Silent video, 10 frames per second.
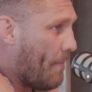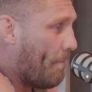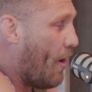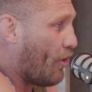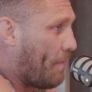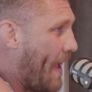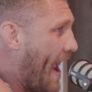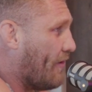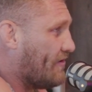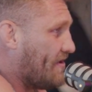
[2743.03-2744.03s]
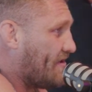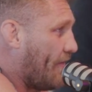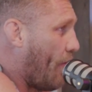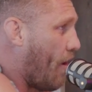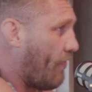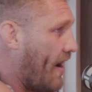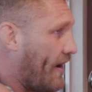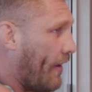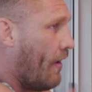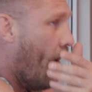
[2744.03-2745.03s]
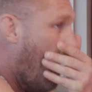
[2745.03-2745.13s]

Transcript: motor patterns and stuff already.